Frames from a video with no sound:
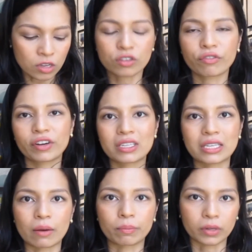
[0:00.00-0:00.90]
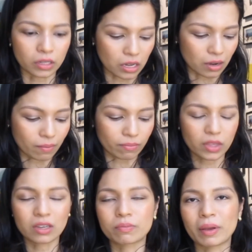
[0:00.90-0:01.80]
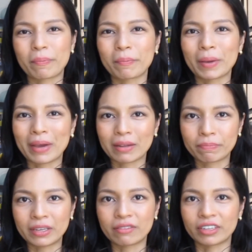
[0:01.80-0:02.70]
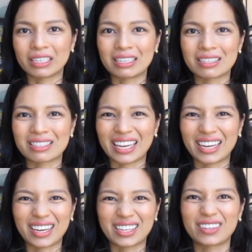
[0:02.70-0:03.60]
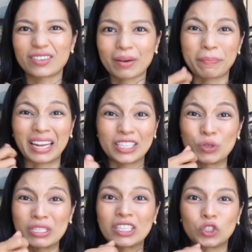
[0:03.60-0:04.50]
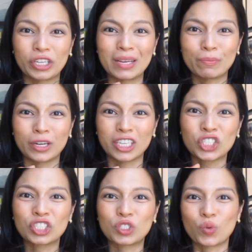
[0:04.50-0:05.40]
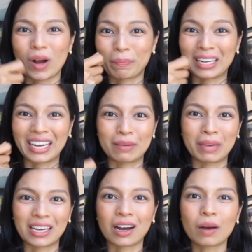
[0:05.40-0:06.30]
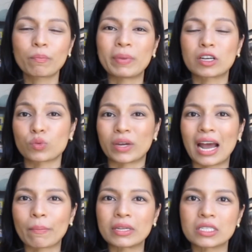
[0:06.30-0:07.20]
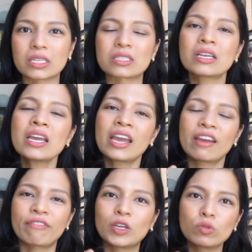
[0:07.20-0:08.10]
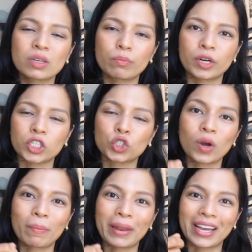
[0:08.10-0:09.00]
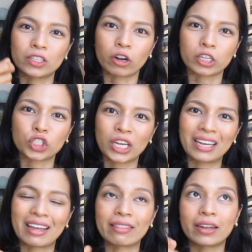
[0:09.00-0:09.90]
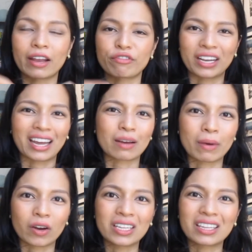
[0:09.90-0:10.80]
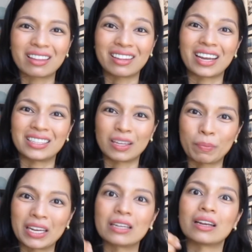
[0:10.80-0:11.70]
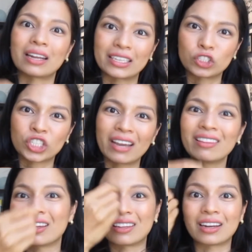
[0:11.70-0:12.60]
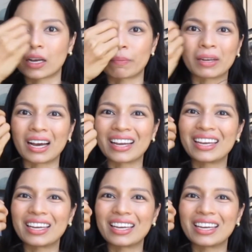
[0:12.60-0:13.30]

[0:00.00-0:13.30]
So for example, because my pet peeve really is like using dirty brush to apply makeup, because what happens is if I use a brush to apply a dark shade and then I forget about it and then I dip it in a light shade and then I apply,